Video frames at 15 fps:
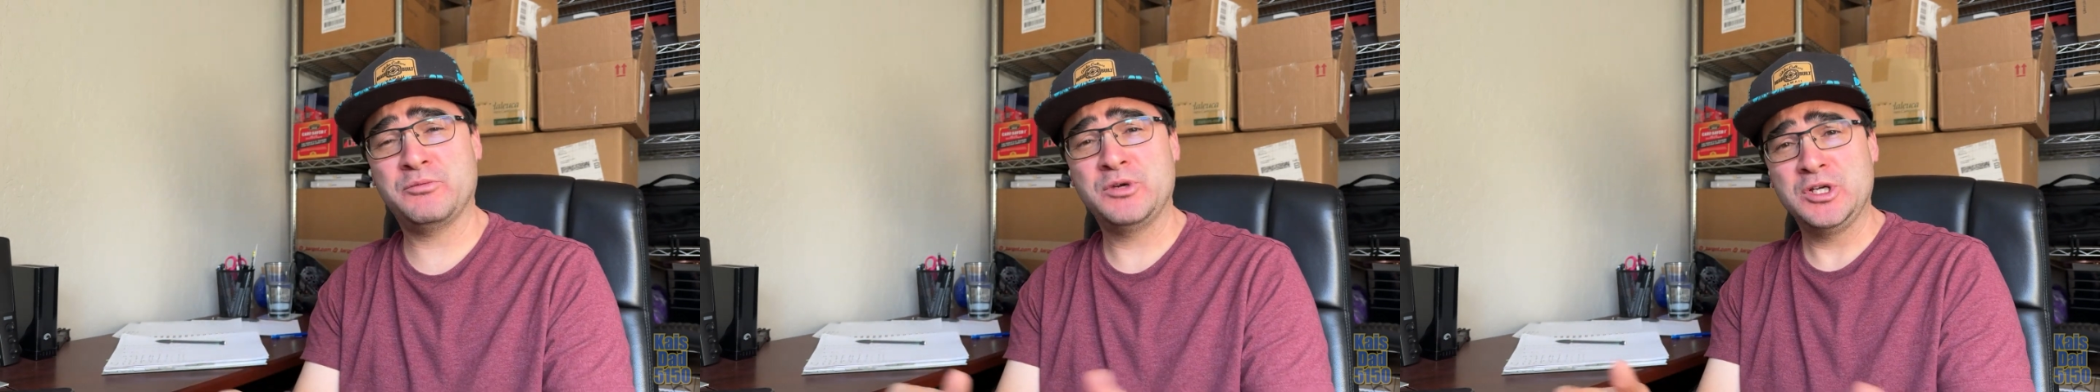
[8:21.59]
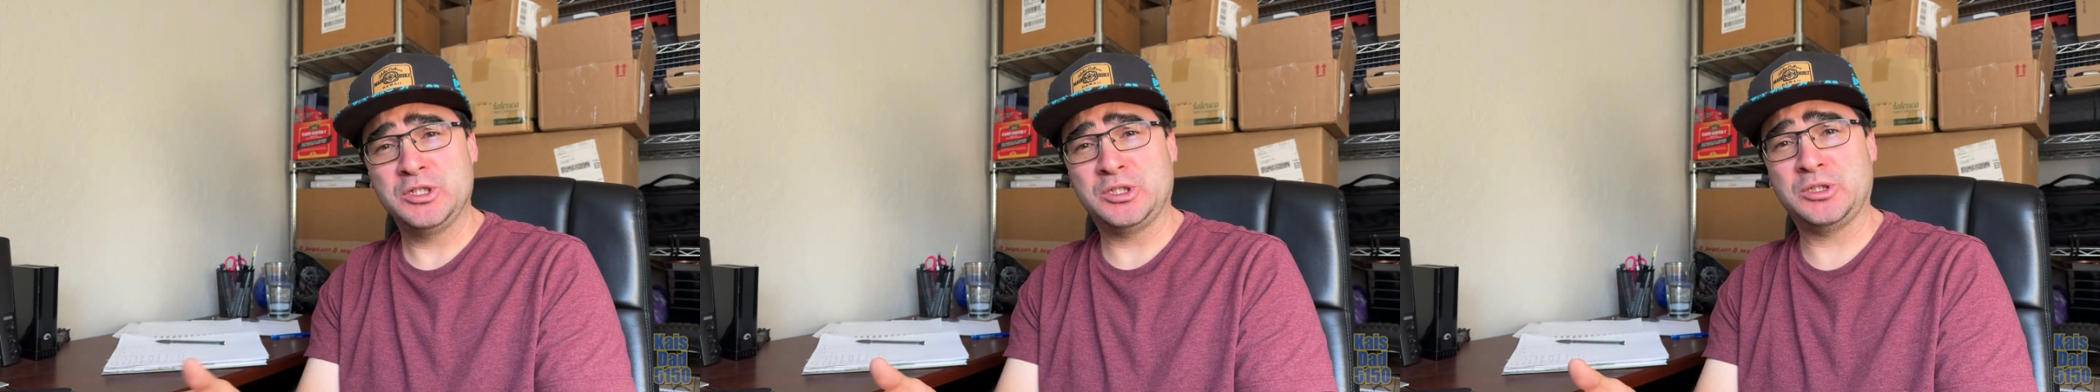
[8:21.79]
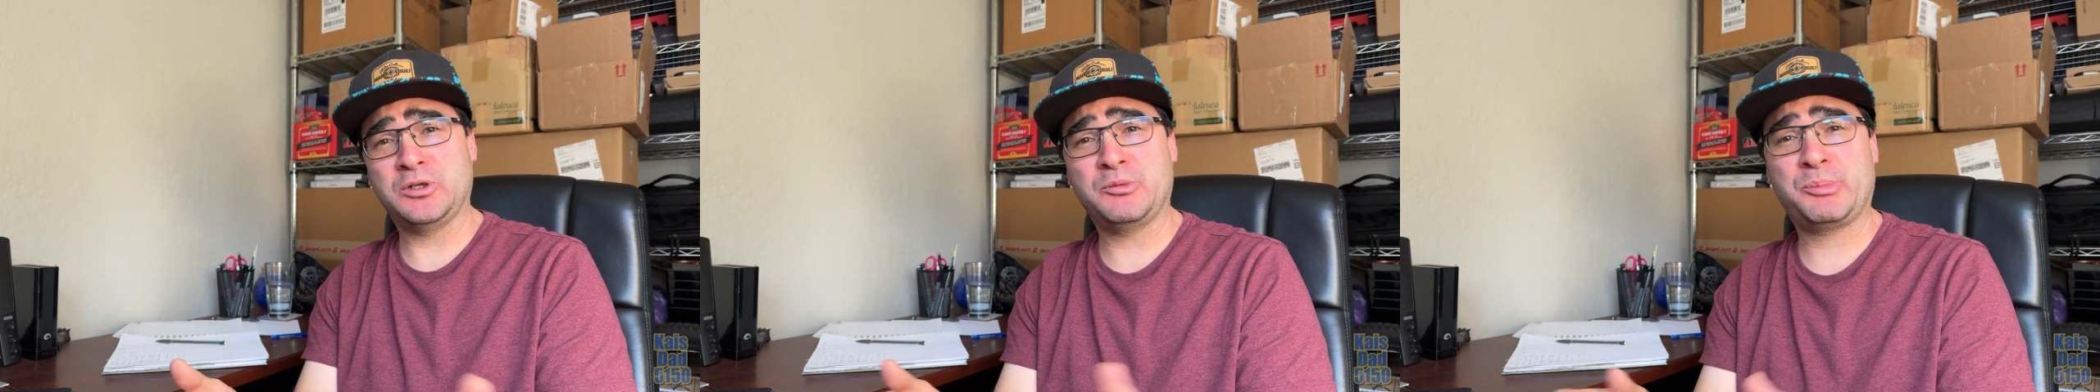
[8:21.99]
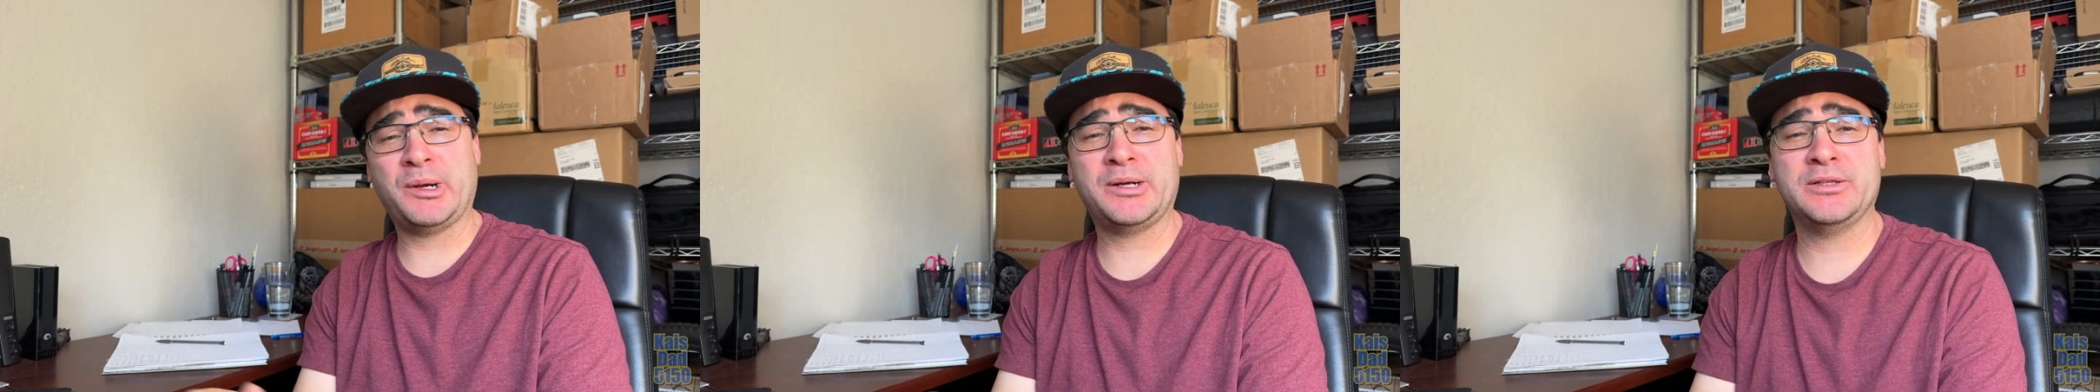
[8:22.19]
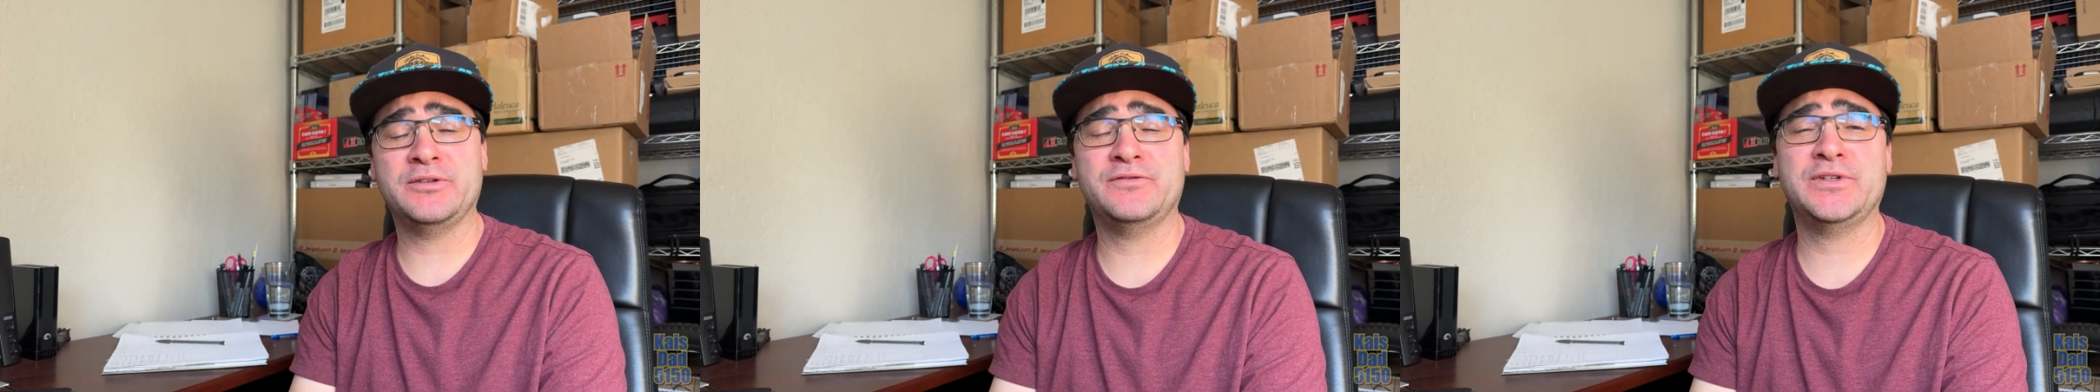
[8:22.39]
the little part of the
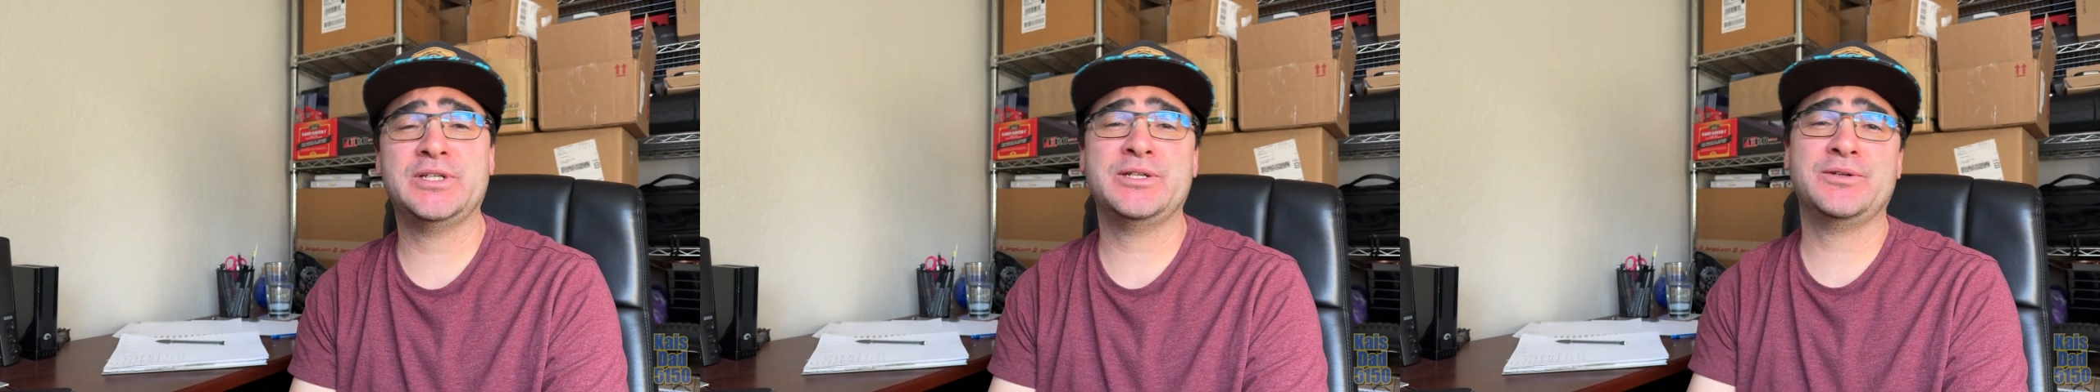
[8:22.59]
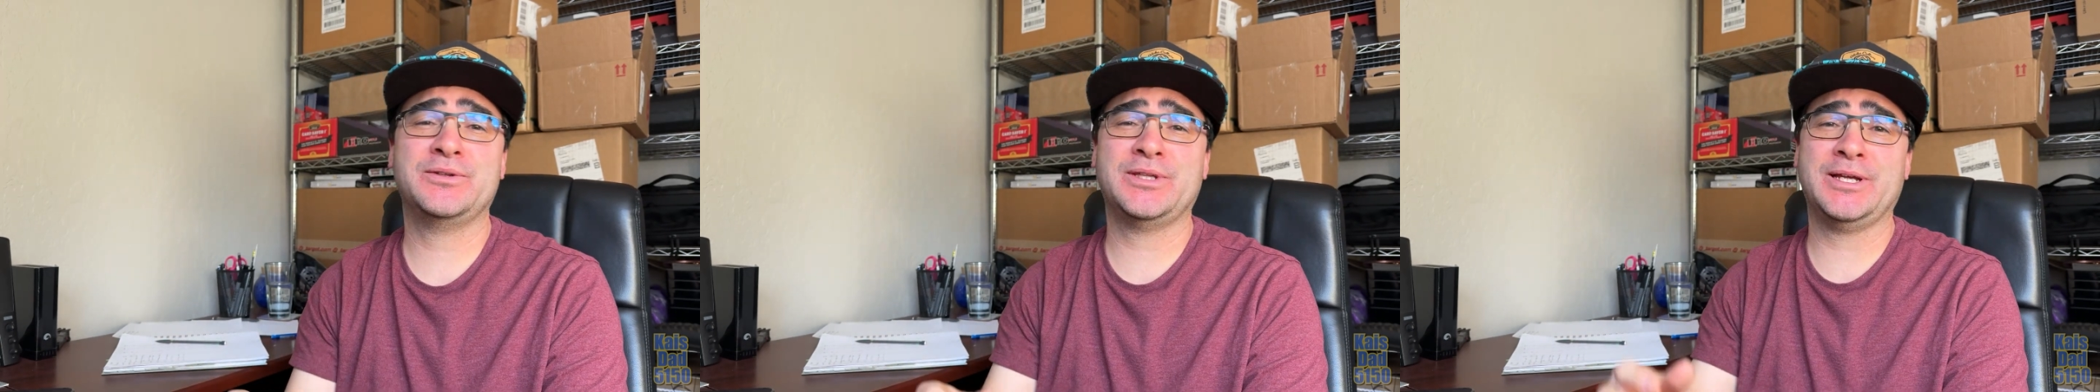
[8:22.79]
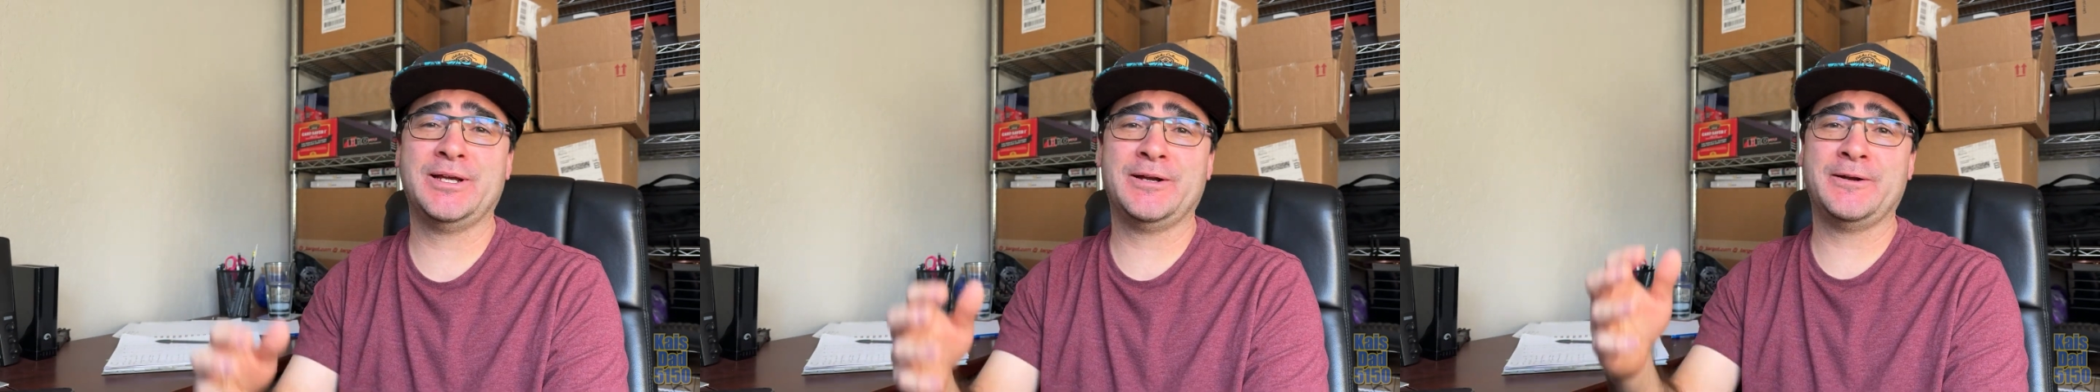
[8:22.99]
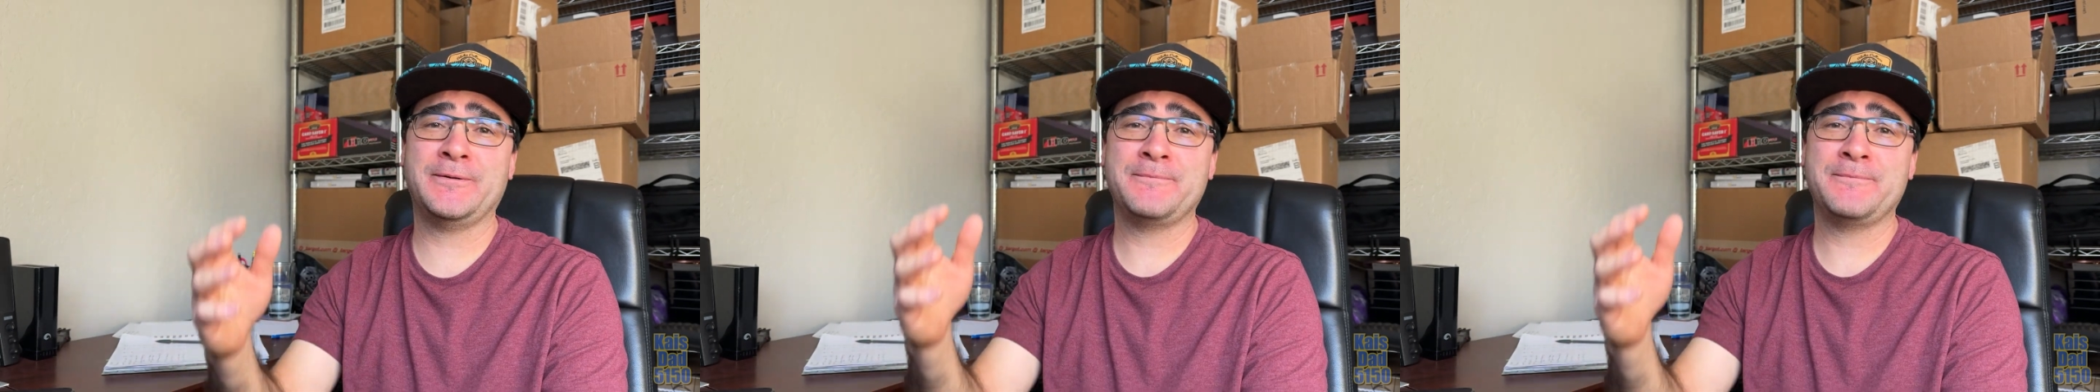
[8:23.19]
video there,